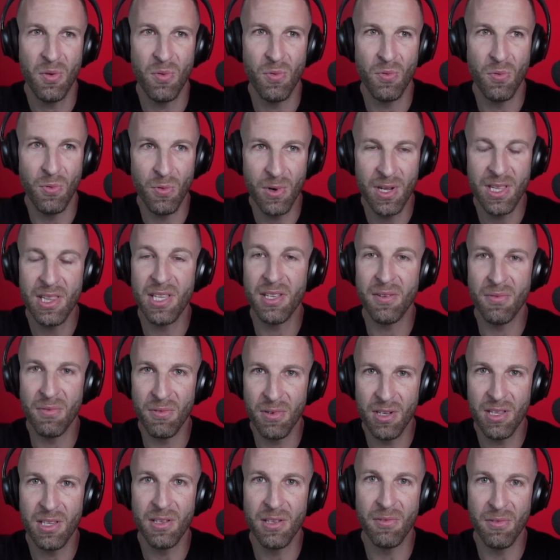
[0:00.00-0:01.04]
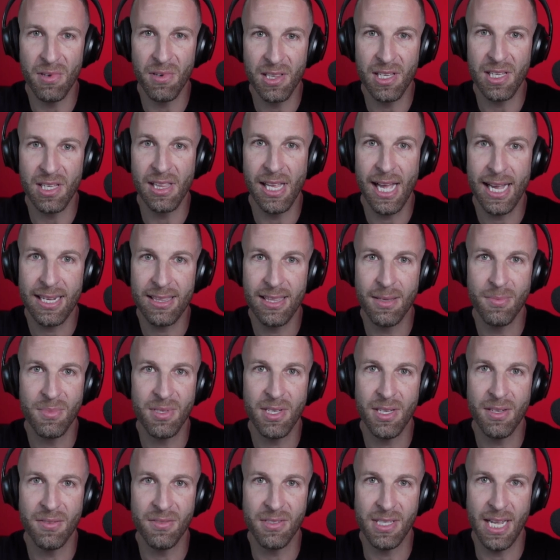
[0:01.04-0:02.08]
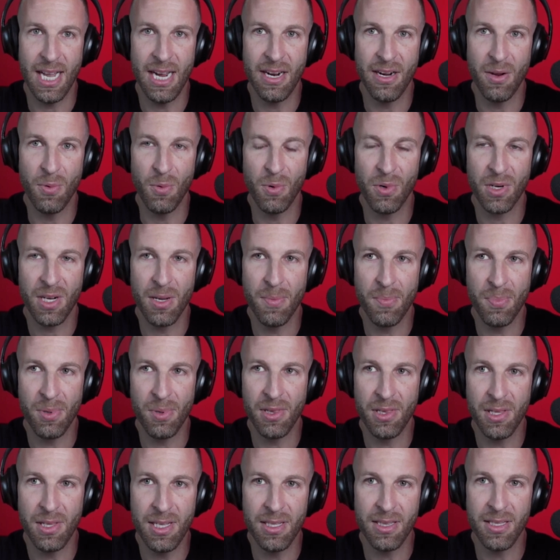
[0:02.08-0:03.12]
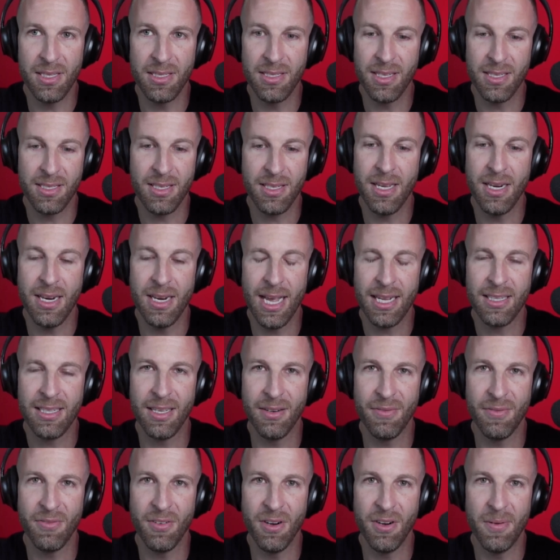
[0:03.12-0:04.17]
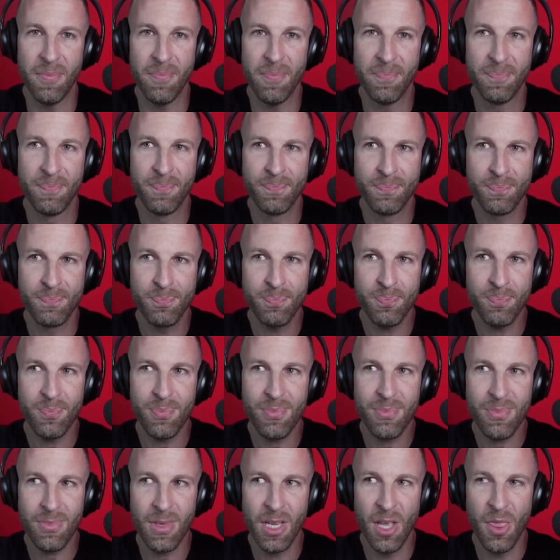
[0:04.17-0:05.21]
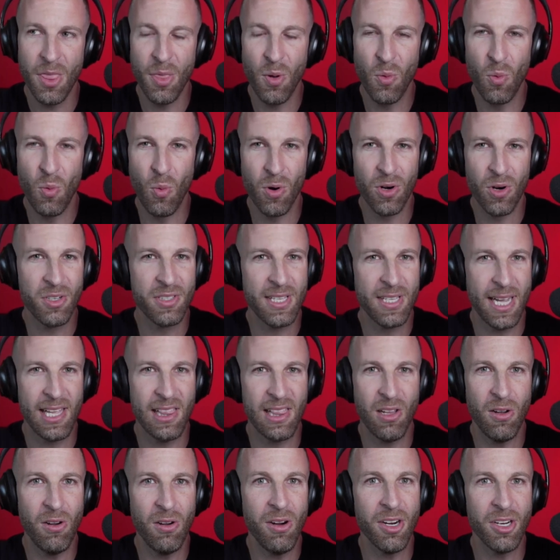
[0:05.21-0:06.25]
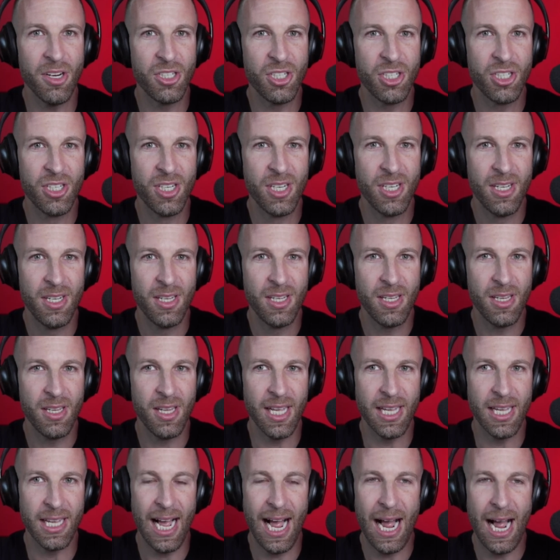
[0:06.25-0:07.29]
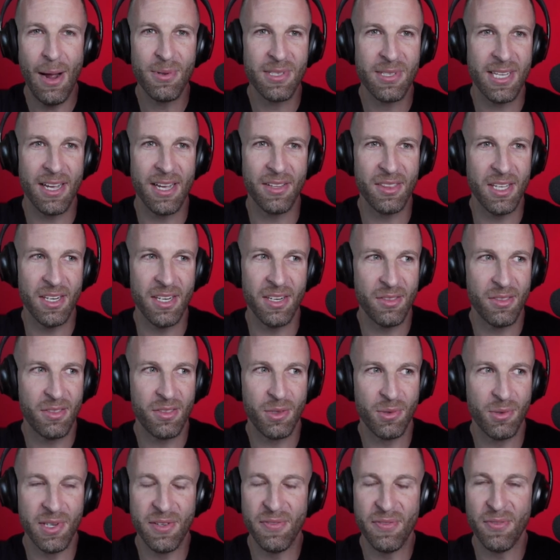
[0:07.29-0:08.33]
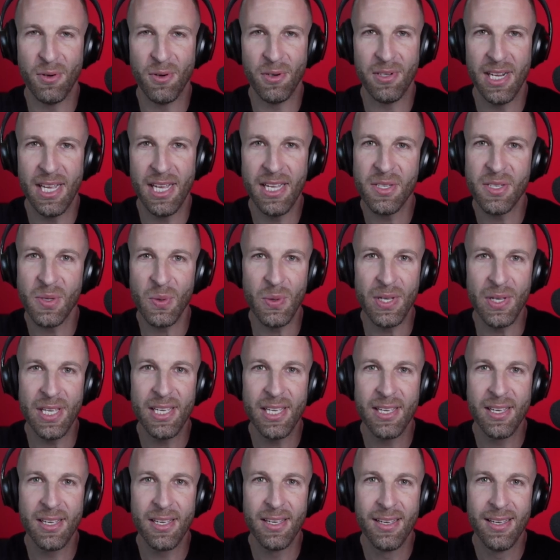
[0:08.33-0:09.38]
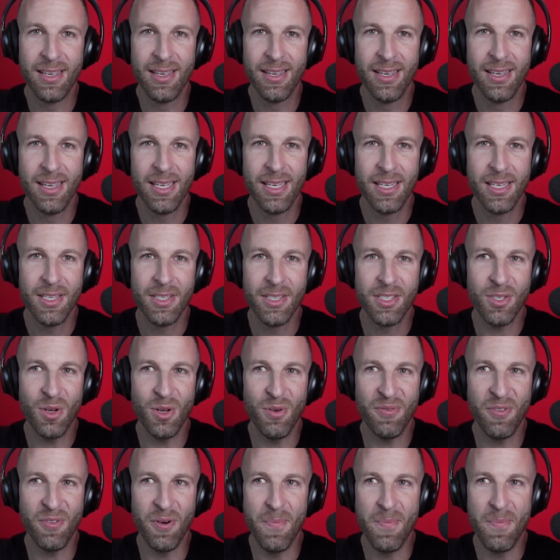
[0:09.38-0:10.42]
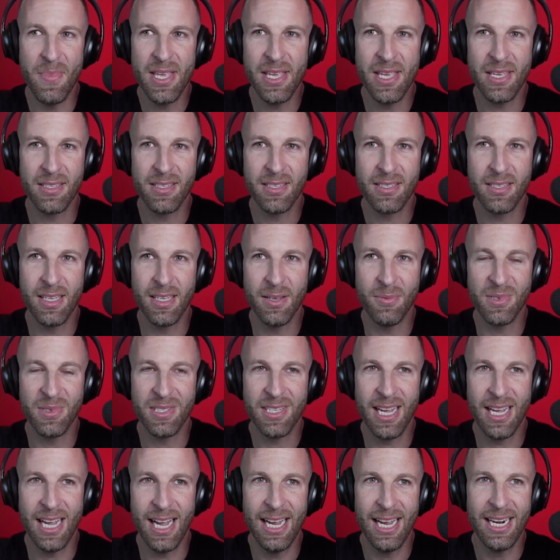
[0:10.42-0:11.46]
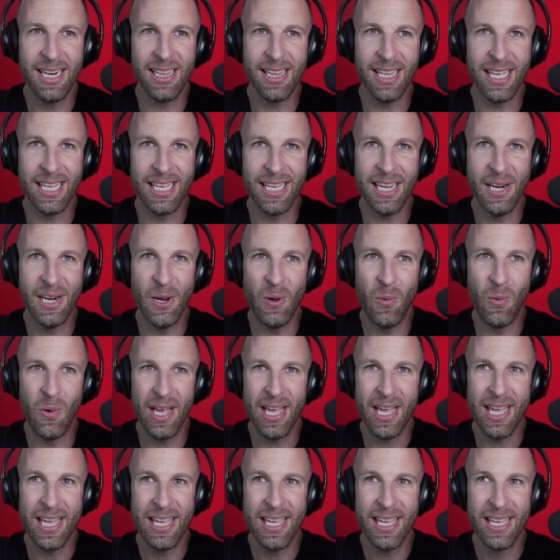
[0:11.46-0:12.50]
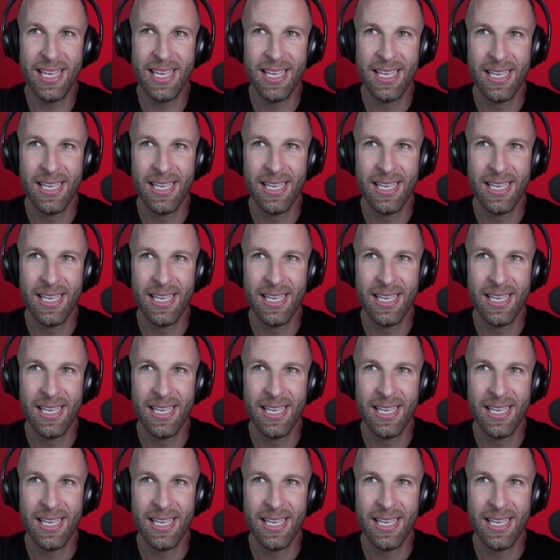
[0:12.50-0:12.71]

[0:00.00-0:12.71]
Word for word: really, really, really locked themselves down and were completely disconnected from the world at large. Mm-hmm. Like I was out there three, four days a week. So for me, it's it was kind of like, in a way,